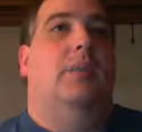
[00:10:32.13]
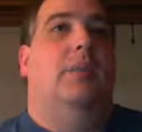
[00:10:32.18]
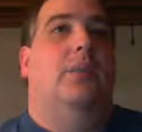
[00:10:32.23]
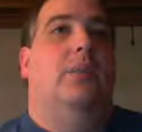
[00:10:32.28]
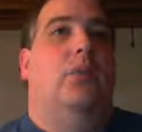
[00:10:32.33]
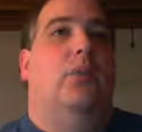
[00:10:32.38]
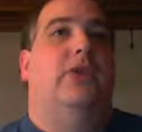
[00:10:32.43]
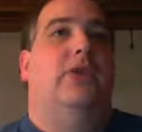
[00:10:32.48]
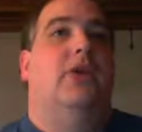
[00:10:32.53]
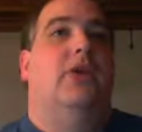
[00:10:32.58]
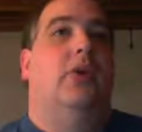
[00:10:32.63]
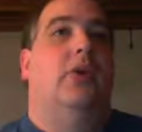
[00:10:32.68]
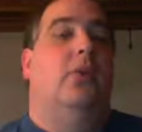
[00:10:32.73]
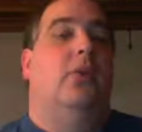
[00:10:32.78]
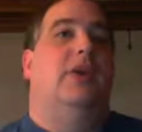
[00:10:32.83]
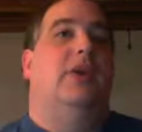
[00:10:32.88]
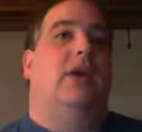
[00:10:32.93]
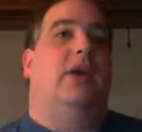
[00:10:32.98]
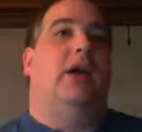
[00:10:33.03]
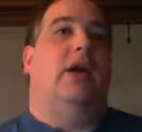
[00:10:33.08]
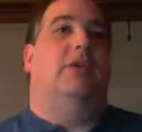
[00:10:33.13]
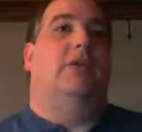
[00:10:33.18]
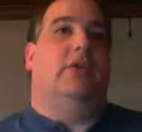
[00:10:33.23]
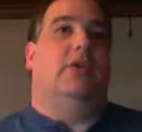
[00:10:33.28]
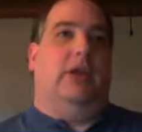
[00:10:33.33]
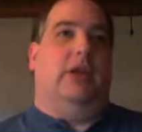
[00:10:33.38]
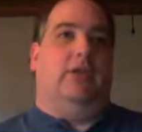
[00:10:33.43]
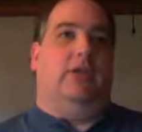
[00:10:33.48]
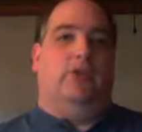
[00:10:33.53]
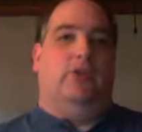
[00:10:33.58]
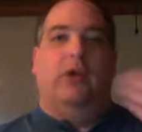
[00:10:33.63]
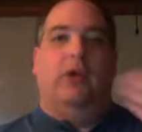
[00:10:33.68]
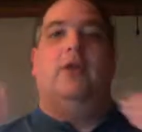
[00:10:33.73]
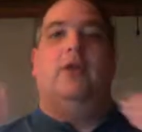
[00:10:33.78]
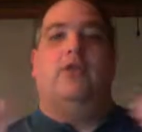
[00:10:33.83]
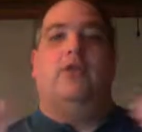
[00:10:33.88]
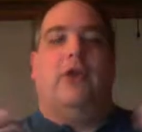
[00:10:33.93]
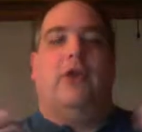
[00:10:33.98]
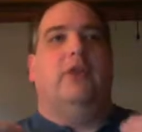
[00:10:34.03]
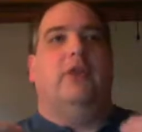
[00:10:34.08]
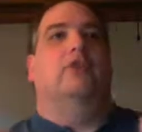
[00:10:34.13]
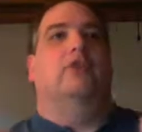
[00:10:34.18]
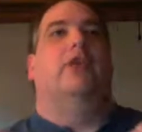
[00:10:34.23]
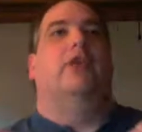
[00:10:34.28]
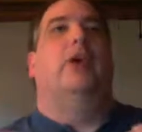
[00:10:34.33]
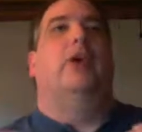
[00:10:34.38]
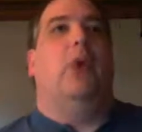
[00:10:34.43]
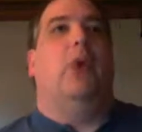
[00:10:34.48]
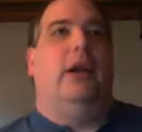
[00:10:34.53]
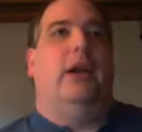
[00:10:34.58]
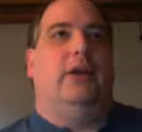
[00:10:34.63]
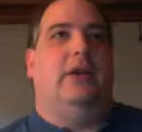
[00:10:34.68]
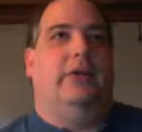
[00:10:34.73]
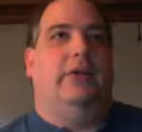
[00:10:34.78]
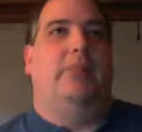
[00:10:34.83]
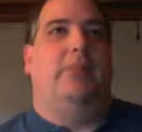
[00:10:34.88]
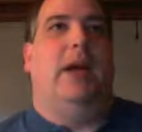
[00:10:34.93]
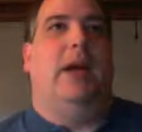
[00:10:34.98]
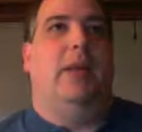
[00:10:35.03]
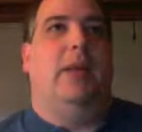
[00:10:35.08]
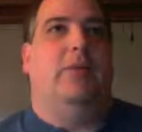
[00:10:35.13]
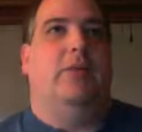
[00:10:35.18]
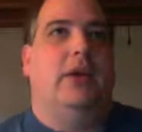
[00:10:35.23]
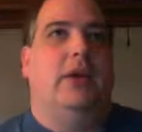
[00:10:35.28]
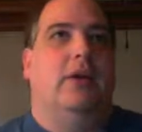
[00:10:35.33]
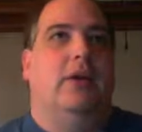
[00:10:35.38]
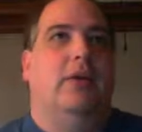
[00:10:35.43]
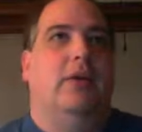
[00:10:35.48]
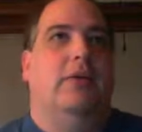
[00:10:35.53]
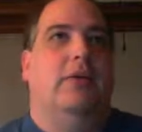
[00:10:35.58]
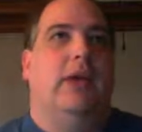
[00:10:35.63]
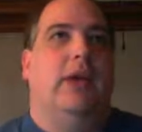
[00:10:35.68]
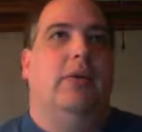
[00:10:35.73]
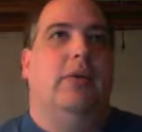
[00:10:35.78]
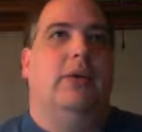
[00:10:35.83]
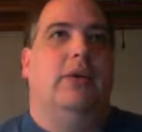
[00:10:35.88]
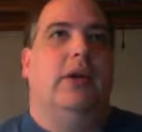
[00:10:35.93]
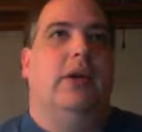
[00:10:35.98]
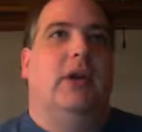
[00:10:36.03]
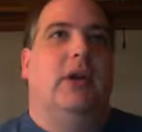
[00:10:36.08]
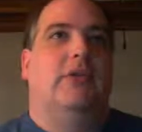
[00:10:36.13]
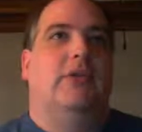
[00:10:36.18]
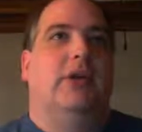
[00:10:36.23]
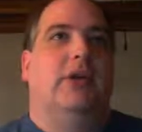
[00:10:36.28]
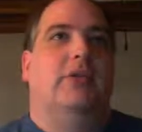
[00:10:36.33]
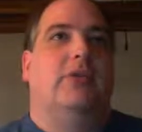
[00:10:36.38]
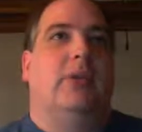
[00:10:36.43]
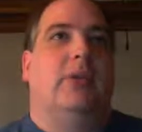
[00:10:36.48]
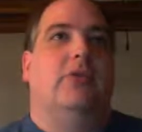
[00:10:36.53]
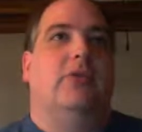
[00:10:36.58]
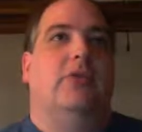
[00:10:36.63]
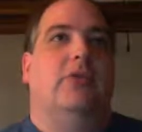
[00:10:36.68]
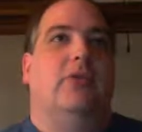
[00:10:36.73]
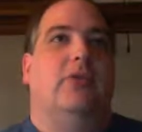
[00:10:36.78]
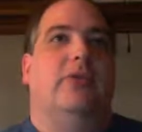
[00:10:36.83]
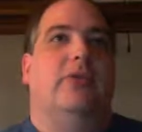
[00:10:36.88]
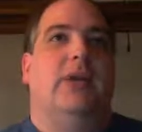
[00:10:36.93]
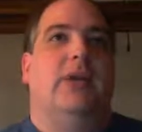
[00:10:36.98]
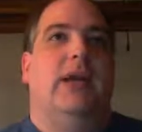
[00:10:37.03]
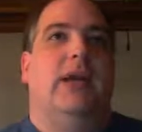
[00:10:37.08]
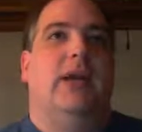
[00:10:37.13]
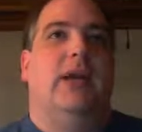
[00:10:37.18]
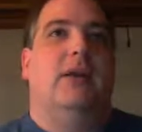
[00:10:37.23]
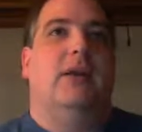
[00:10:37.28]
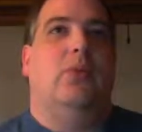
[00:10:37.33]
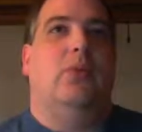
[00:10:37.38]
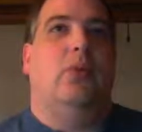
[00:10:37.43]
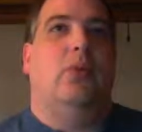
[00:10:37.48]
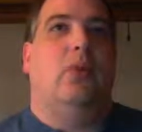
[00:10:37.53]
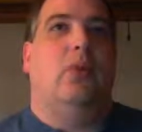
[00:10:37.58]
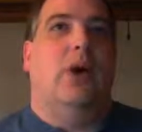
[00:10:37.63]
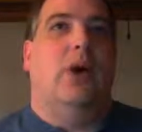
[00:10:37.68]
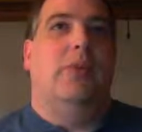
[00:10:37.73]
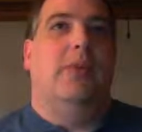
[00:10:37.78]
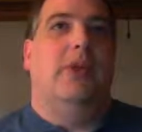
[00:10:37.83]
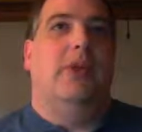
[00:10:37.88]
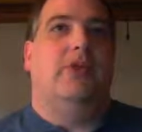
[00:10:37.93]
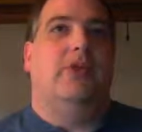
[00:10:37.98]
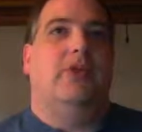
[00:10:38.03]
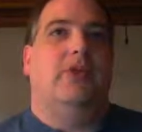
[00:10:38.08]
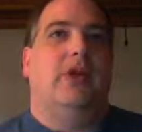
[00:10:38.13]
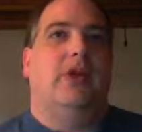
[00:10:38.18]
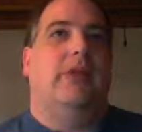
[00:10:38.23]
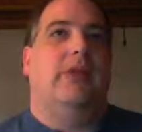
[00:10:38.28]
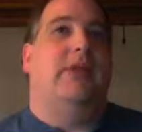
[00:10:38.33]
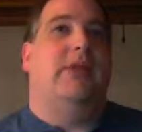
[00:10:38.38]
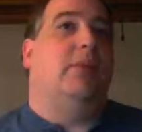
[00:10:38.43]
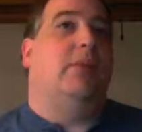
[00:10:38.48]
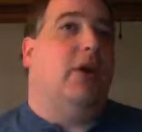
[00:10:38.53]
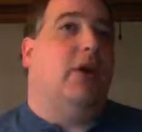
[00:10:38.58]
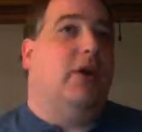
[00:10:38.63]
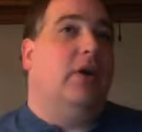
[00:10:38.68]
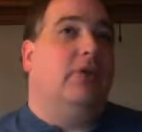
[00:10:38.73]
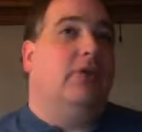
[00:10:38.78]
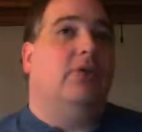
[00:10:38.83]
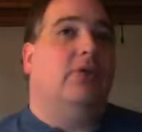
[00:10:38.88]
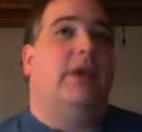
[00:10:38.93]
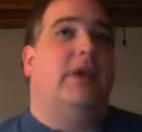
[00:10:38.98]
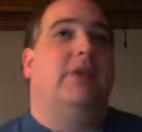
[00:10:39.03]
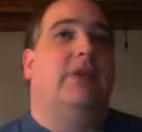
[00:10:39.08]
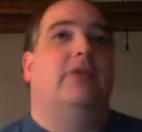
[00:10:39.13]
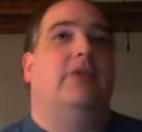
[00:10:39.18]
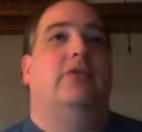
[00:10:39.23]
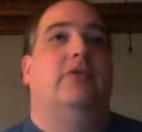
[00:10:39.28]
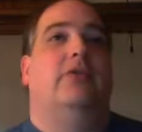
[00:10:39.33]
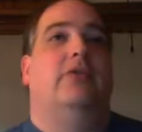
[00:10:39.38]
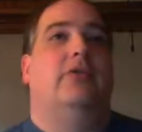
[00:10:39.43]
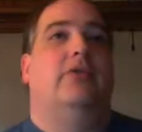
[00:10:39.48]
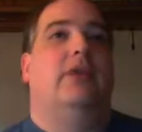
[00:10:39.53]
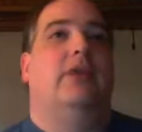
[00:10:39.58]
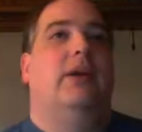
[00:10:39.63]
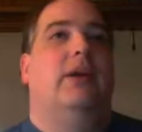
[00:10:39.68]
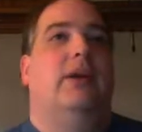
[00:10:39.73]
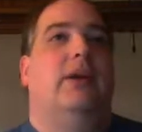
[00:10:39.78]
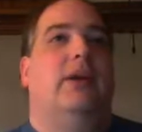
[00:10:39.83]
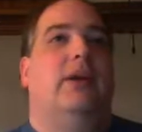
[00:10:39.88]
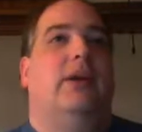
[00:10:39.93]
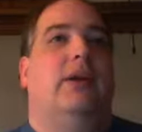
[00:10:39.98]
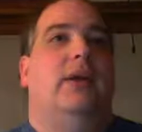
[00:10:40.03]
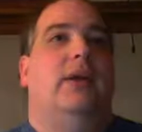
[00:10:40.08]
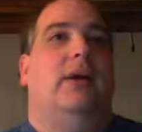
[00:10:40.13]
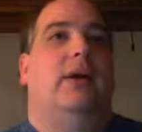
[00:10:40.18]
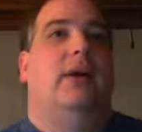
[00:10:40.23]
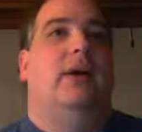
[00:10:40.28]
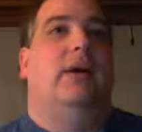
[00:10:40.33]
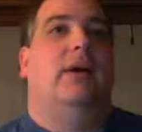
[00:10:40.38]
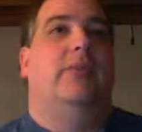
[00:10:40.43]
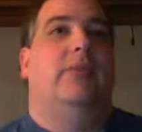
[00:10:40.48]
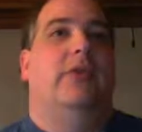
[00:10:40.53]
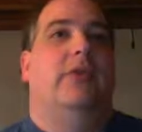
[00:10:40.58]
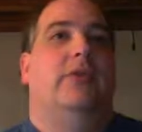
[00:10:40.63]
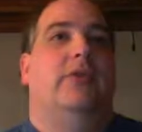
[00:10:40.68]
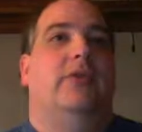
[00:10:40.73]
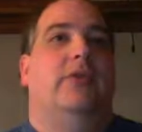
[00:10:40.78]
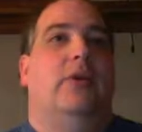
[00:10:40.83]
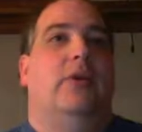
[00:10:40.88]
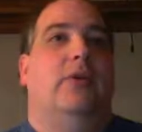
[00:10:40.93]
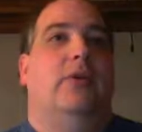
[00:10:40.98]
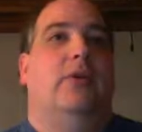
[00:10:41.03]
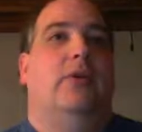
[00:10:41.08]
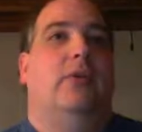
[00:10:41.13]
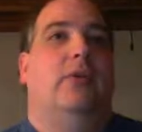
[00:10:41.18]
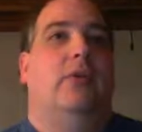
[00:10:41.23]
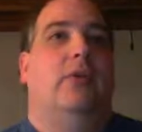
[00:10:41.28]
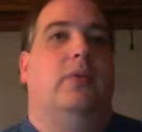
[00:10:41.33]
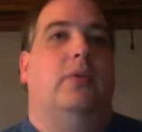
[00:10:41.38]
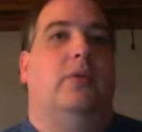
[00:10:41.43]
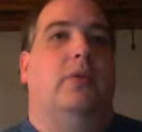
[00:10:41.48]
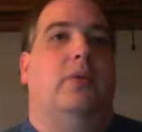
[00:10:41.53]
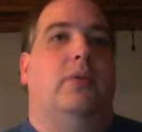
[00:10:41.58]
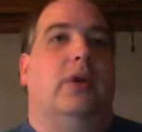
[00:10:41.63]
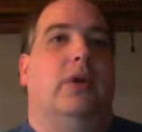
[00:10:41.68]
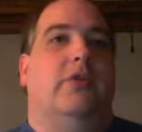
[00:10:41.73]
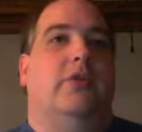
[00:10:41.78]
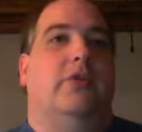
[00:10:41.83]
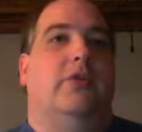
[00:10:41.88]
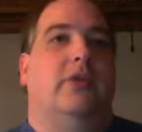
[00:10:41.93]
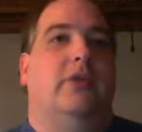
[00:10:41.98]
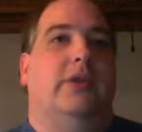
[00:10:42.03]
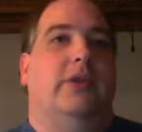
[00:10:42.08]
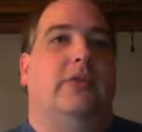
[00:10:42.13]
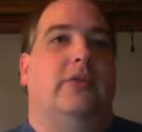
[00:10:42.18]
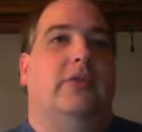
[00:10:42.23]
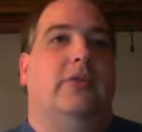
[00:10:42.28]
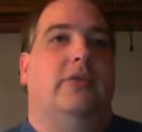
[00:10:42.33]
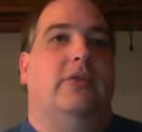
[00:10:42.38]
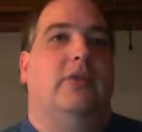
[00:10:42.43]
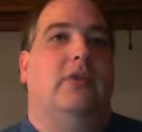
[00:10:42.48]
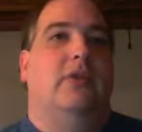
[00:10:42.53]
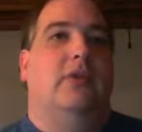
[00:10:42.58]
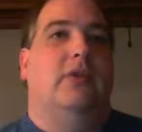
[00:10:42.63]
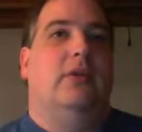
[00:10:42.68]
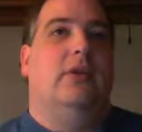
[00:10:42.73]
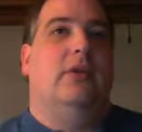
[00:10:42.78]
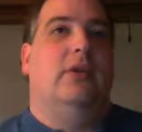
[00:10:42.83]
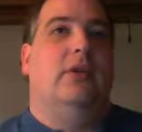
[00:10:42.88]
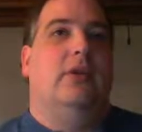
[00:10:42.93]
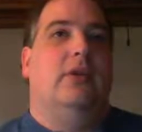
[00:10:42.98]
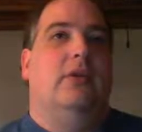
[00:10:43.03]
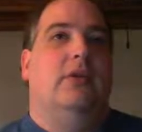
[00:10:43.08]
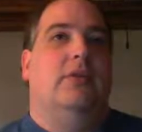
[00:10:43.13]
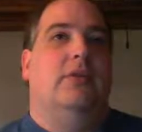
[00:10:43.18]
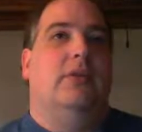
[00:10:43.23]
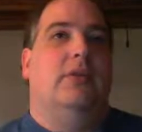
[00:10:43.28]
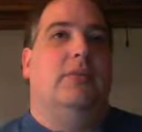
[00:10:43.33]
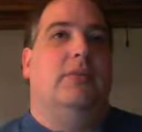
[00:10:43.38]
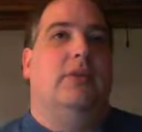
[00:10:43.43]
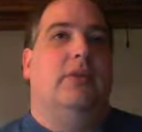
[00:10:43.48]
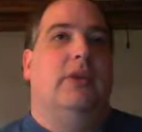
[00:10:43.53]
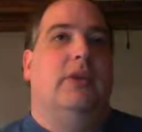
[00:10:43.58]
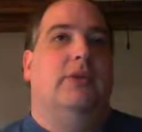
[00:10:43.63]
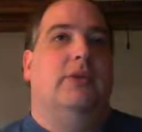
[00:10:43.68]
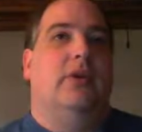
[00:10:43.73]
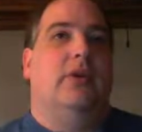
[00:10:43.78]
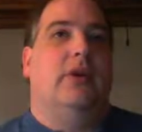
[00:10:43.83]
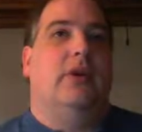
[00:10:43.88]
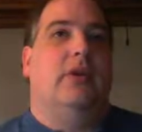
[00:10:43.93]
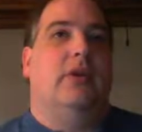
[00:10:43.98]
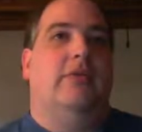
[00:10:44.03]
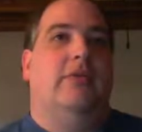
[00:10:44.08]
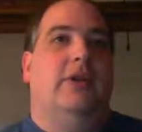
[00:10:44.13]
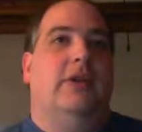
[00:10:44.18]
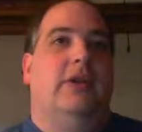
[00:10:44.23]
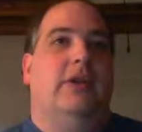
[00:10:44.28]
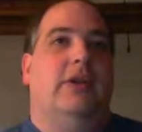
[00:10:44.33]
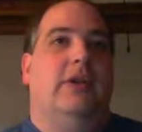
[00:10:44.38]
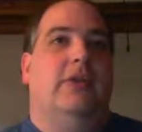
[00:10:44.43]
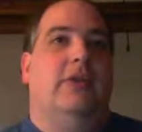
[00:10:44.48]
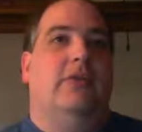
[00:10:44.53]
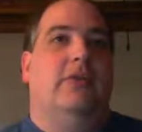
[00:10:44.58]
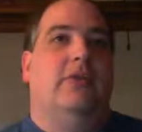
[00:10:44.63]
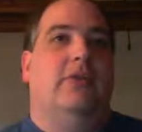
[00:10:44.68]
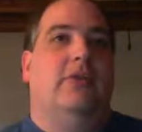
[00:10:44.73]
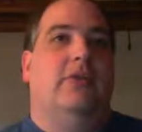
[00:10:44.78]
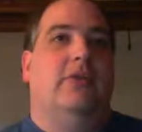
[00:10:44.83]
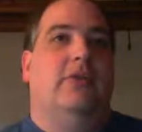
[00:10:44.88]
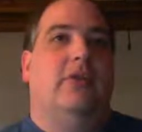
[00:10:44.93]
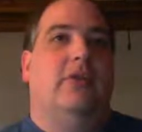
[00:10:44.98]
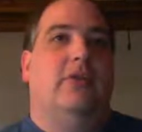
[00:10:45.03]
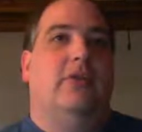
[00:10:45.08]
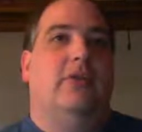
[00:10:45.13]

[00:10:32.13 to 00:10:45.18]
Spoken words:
we don't want to ever like try to rewind the pipe reader. That would cause an exception. So if we get one message and then a partial message, this code won't work. So let's replace all of these